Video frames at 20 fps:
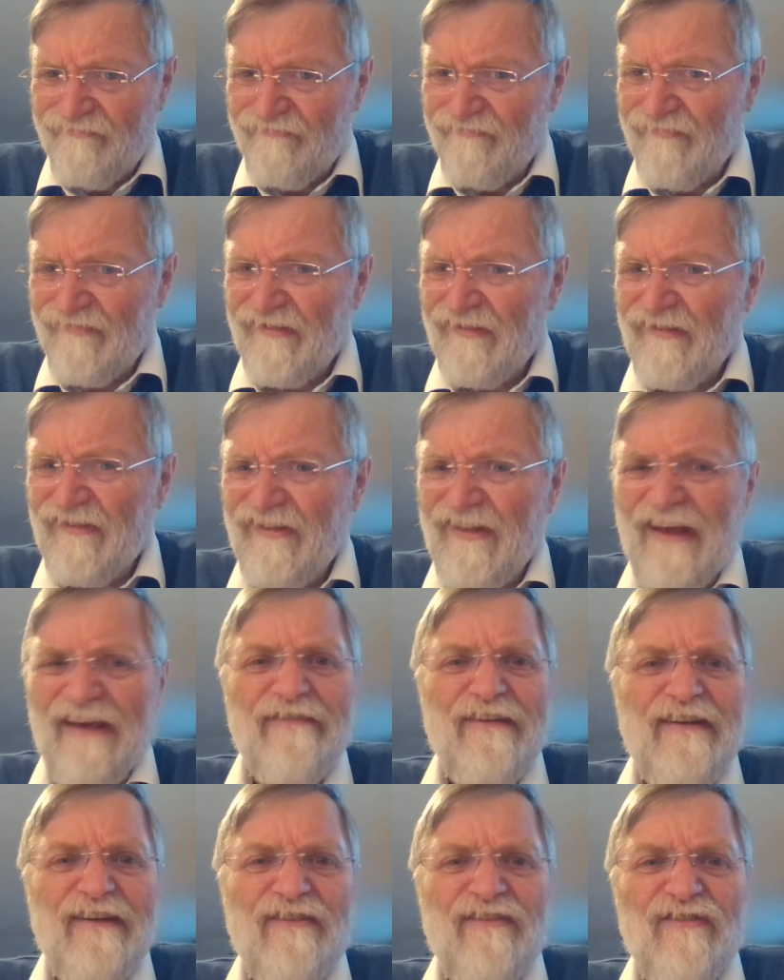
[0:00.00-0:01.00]

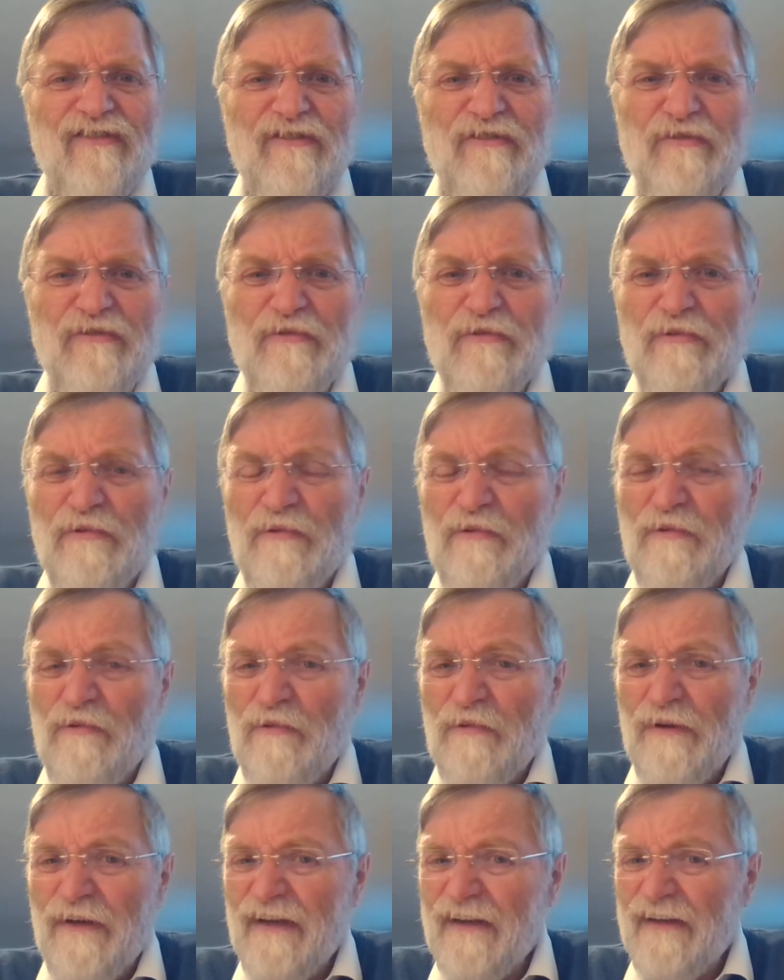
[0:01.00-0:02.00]
stuff in
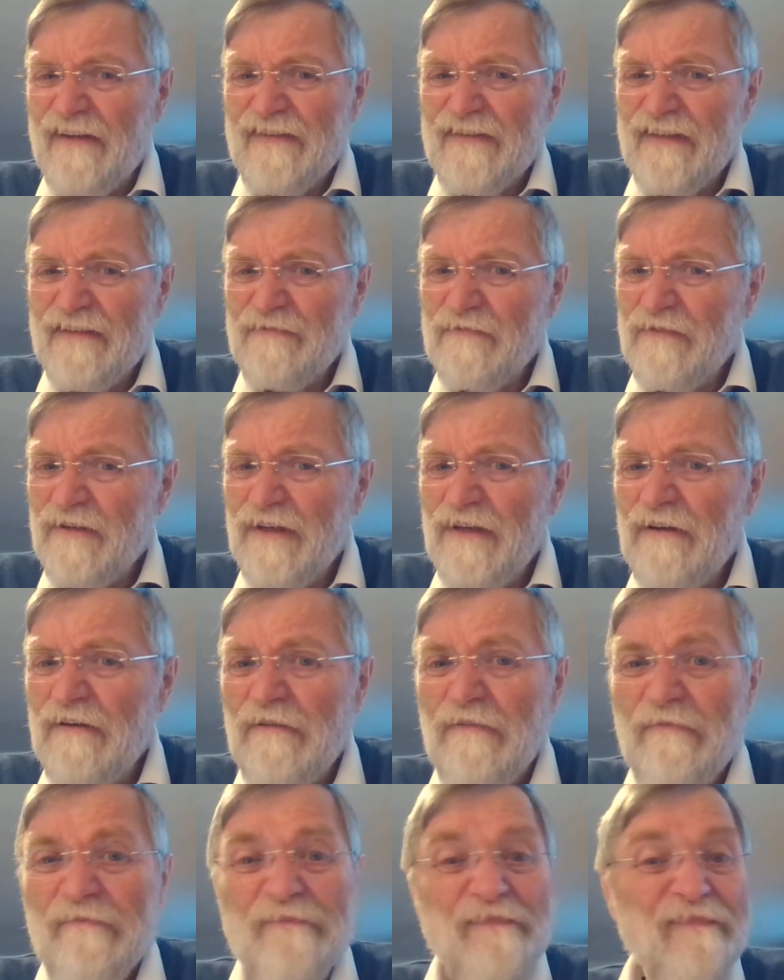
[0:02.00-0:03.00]
school, and I says,
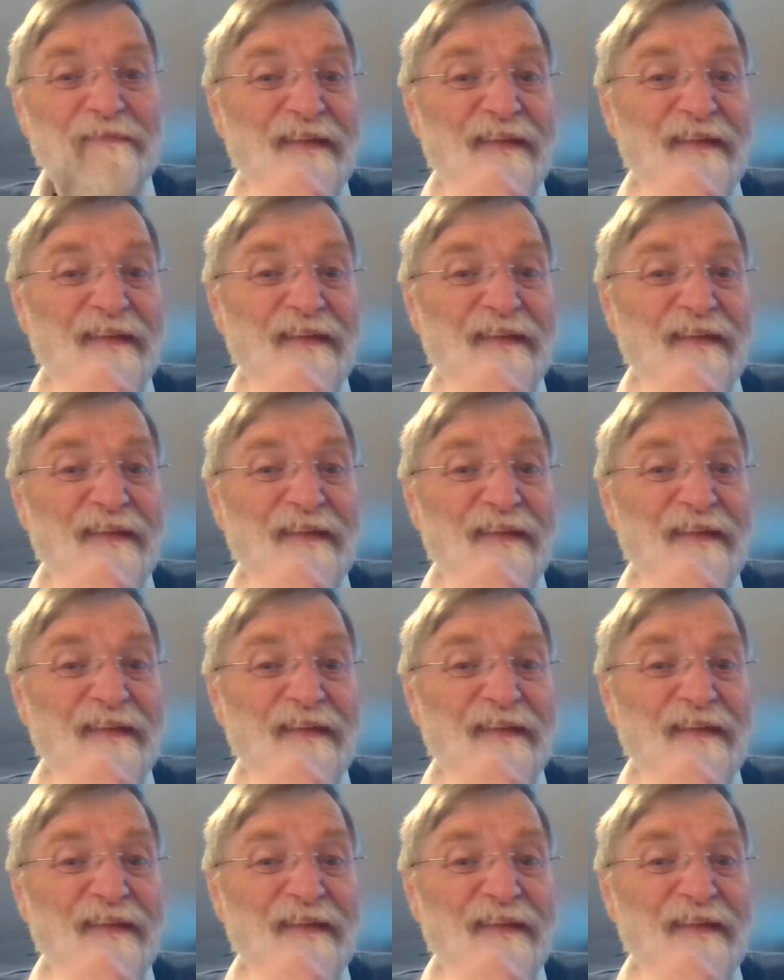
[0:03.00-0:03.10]
well,